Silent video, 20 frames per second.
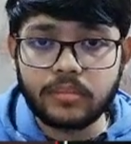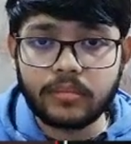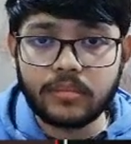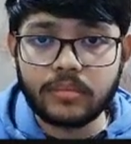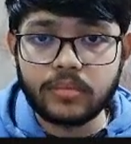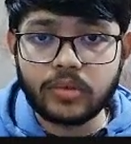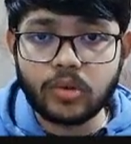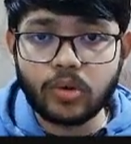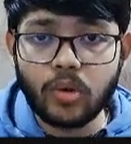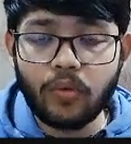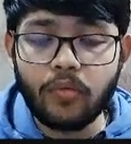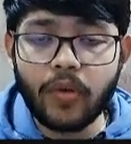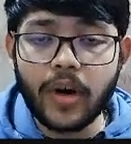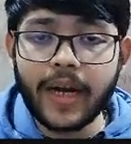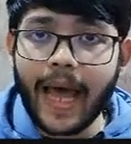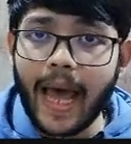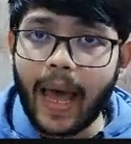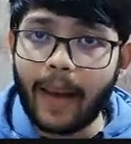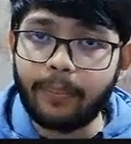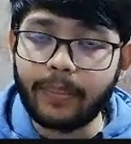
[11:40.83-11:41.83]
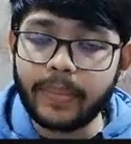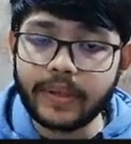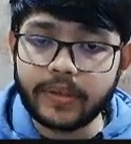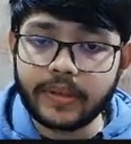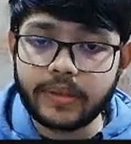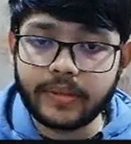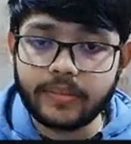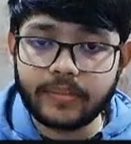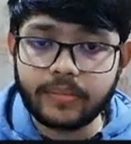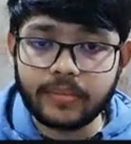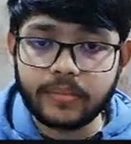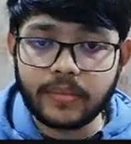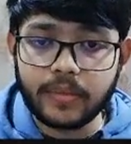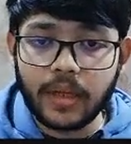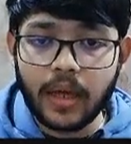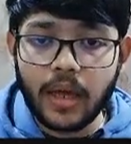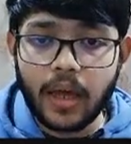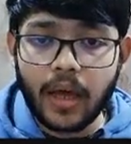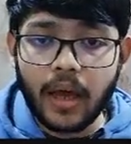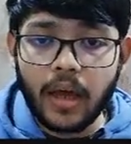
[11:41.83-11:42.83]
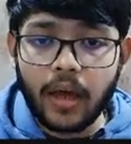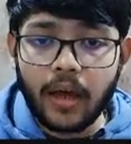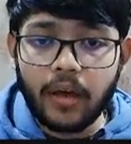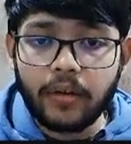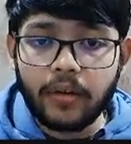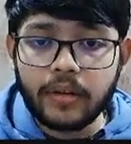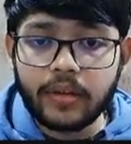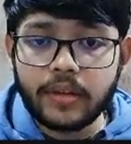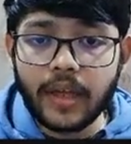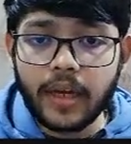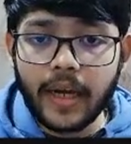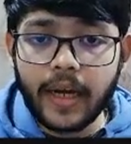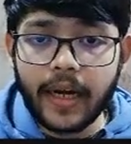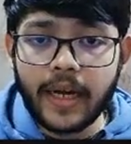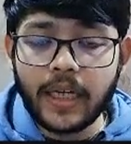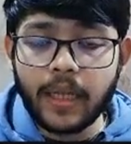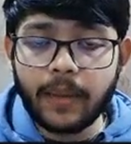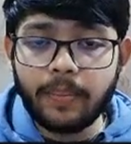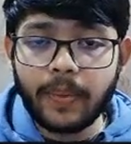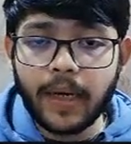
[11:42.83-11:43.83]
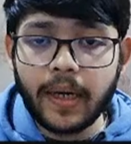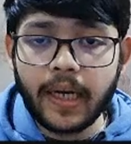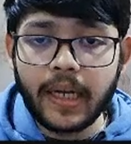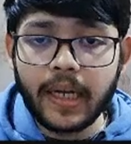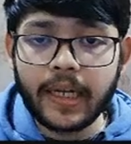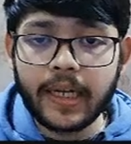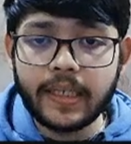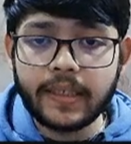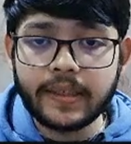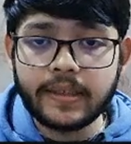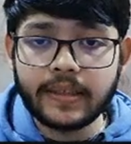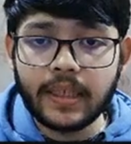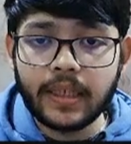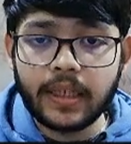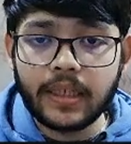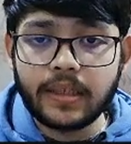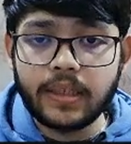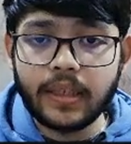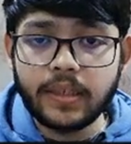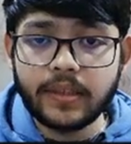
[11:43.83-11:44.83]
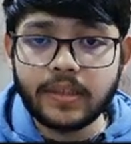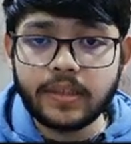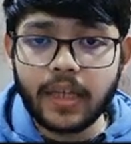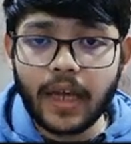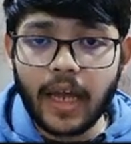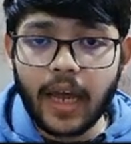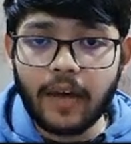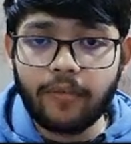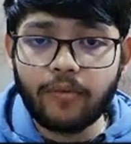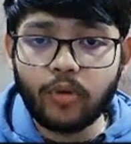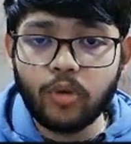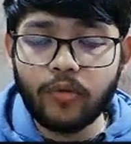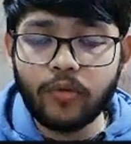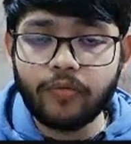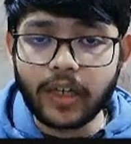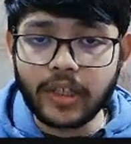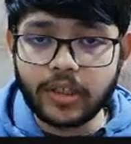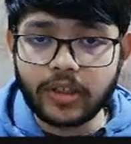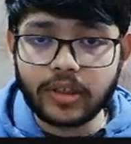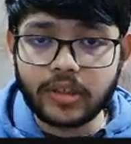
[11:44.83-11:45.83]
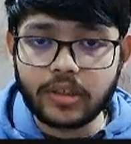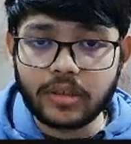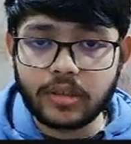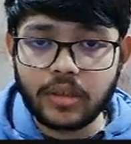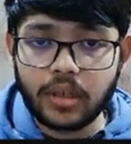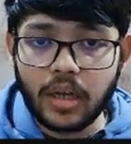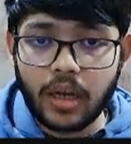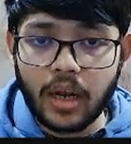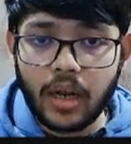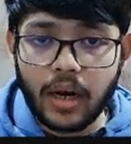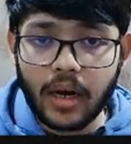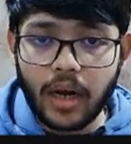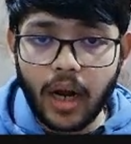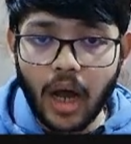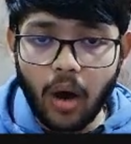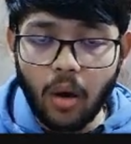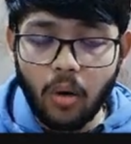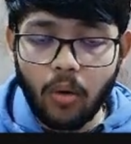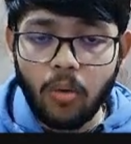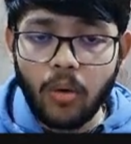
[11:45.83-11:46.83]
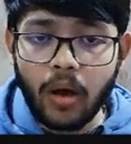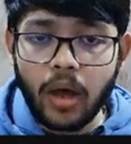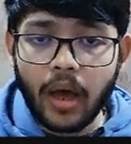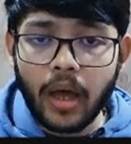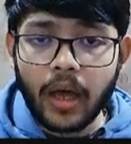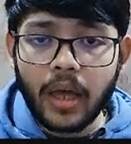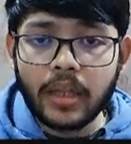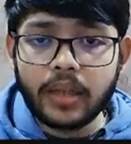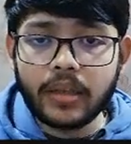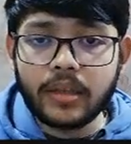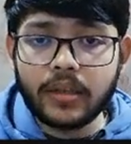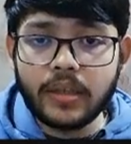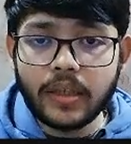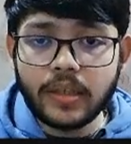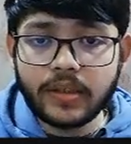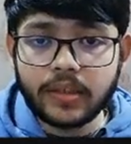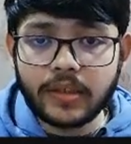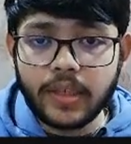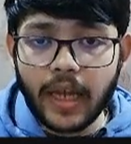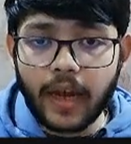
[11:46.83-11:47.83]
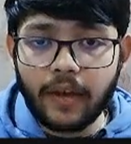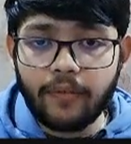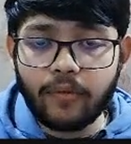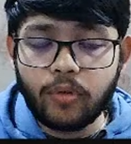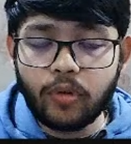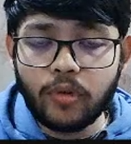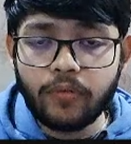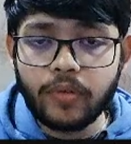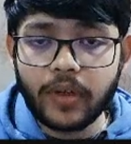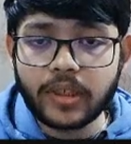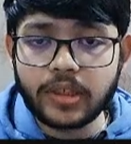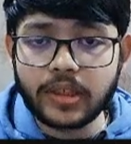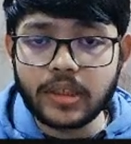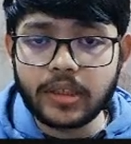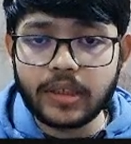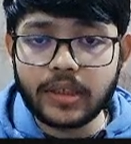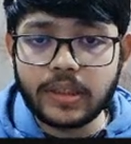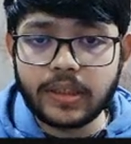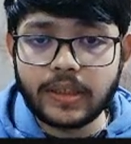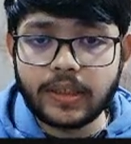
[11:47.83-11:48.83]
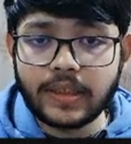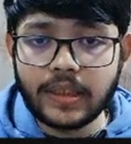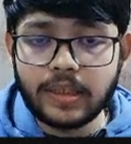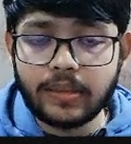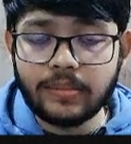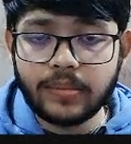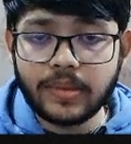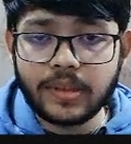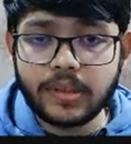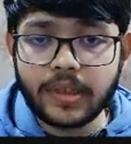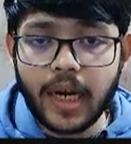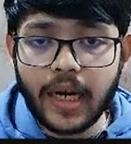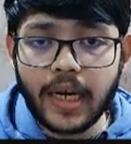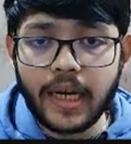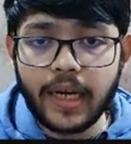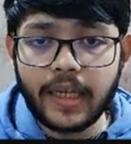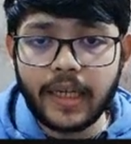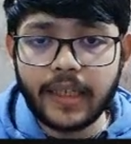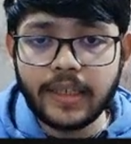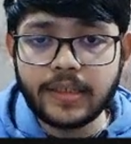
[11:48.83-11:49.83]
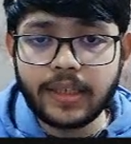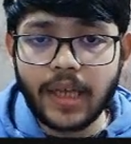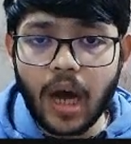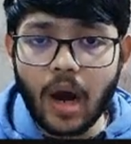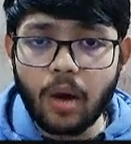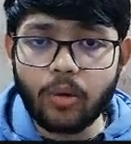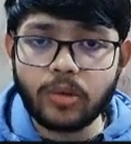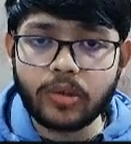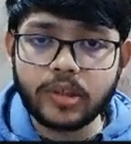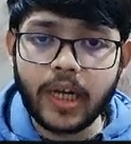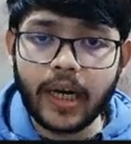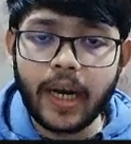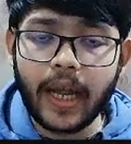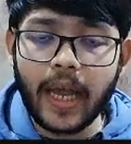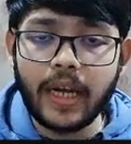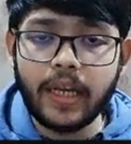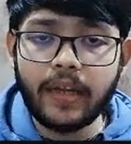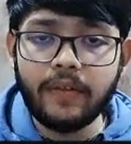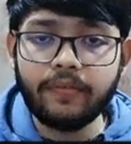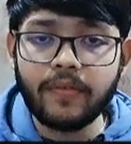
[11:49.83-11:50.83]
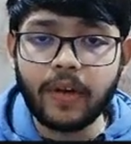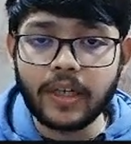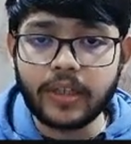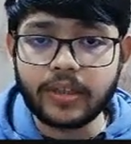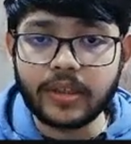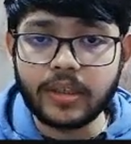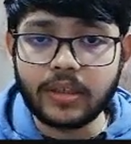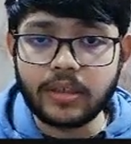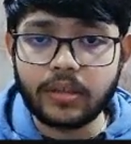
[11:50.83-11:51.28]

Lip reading: so what happens? The interpreter hits this f2 function. Now, this f2 function seems that it is outside any function,